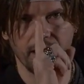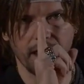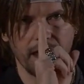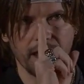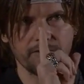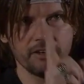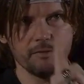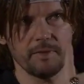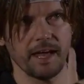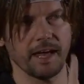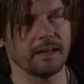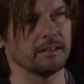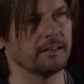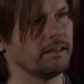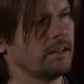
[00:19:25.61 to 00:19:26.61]
Every
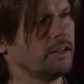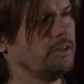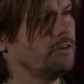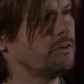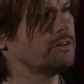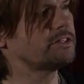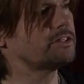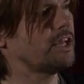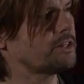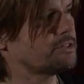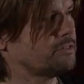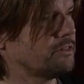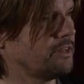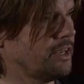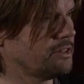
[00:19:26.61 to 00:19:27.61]
man, your
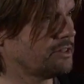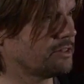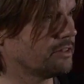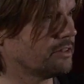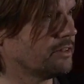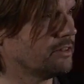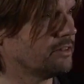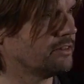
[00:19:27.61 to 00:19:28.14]
sexual nature